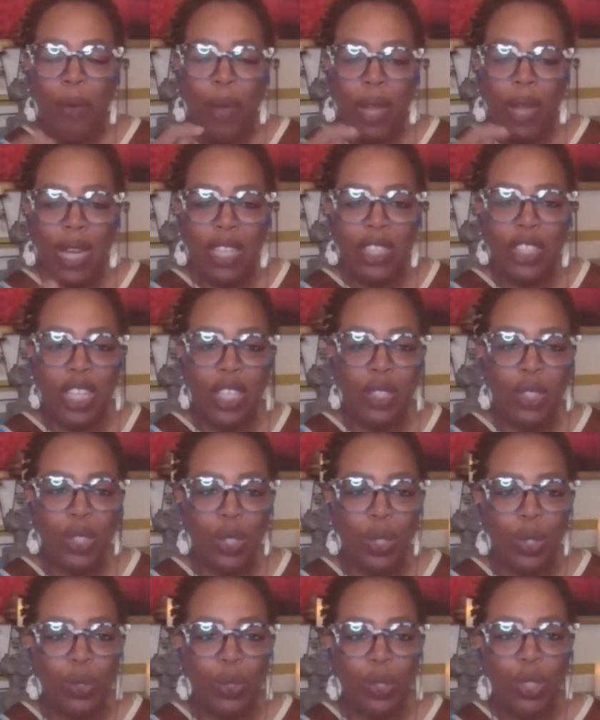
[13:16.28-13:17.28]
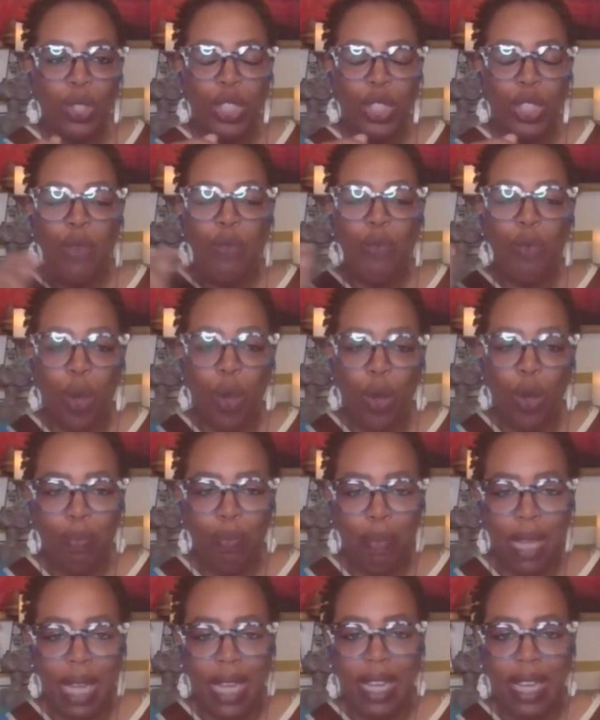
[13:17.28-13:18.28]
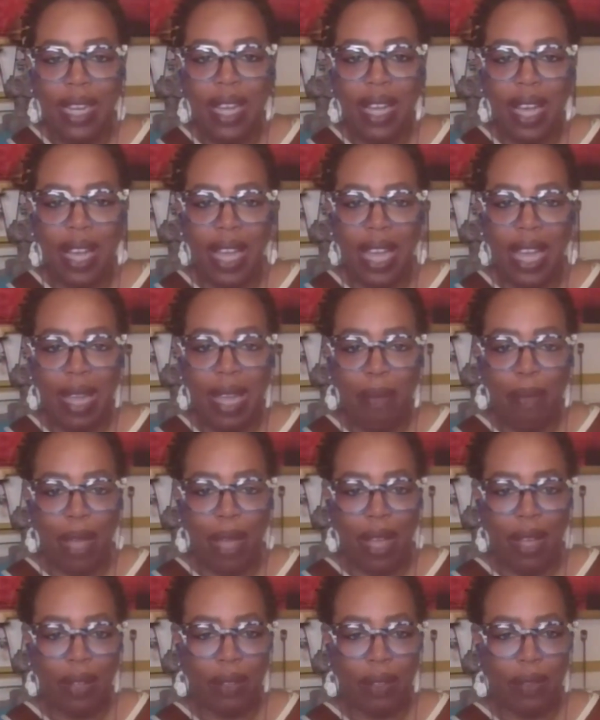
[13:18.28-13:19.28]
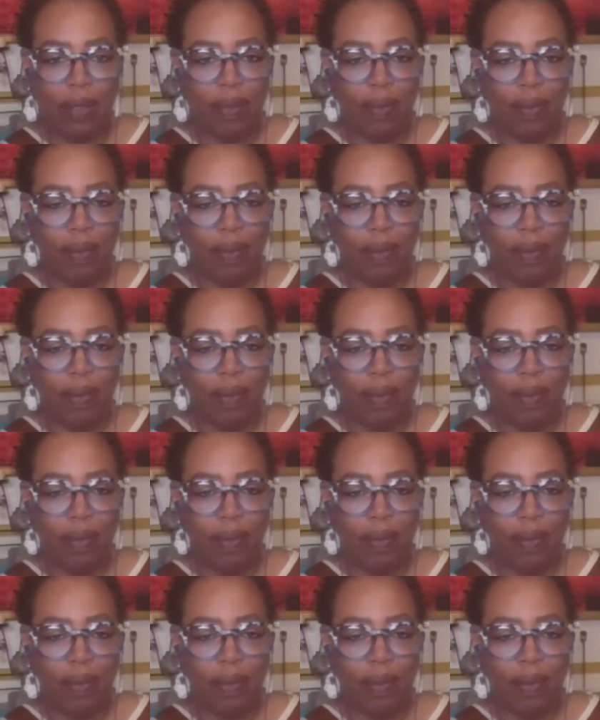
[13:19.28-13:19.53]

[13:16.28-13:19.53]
But what did she do? She wrote me an email.